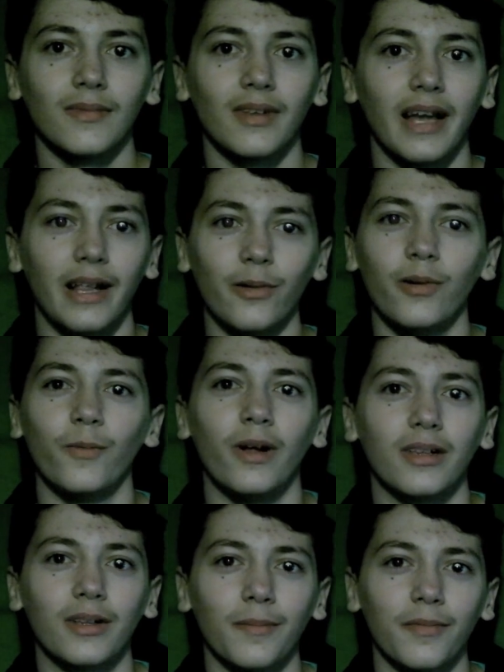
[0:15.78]
Hello and
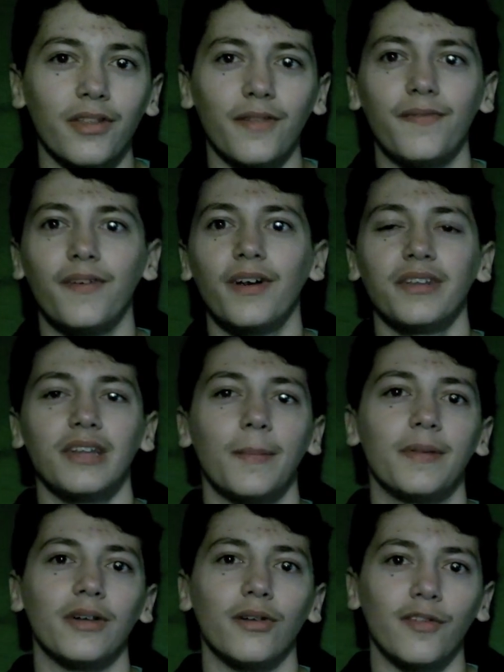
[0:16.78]
welcome to the first
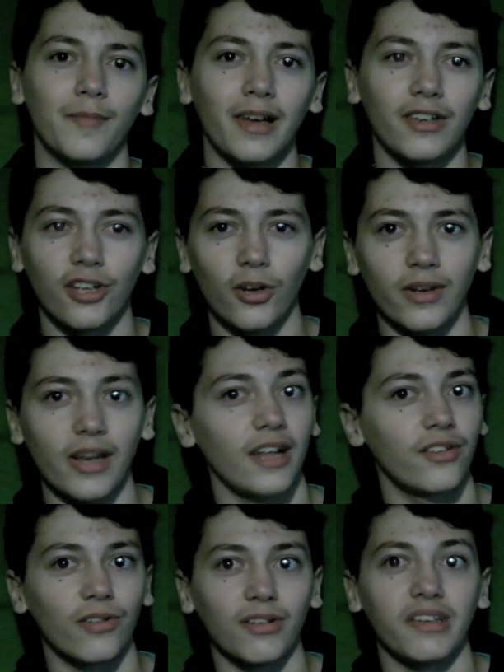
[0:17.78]
episode of my show
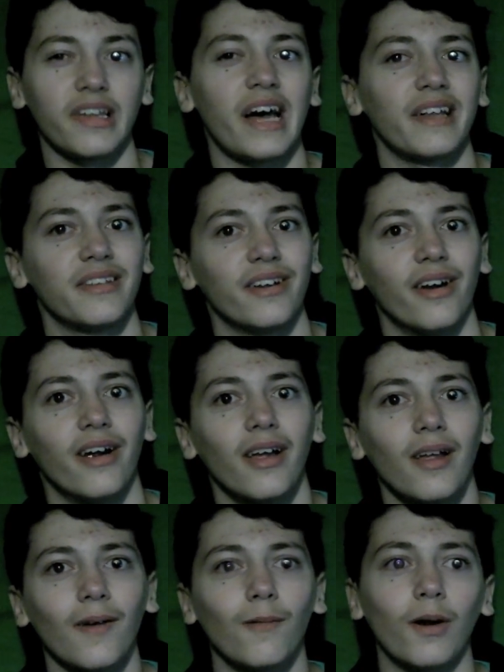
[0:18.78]
Natural Disaster,
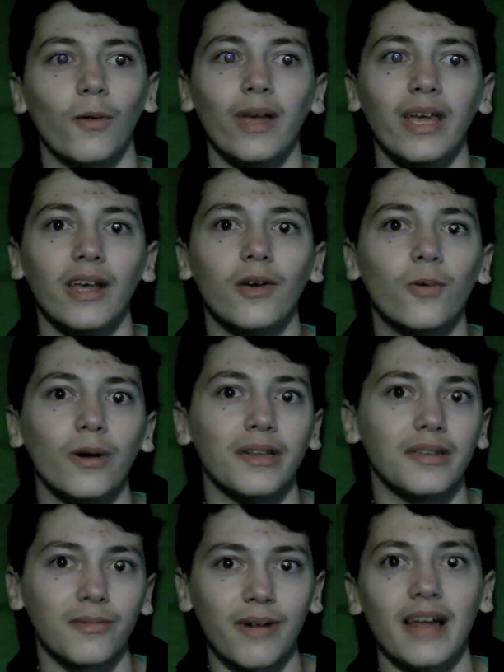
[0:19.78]
where we
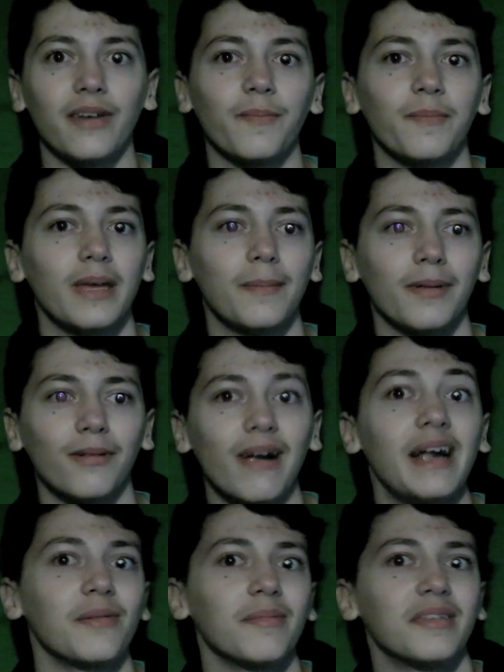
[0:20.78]
quiz random people
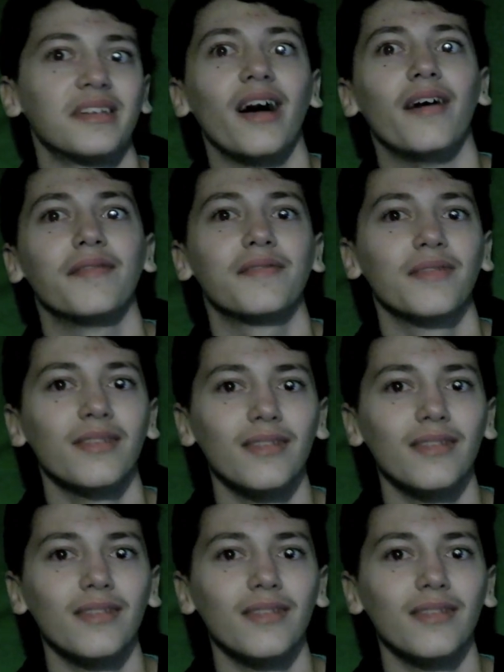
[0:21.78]
random stuff.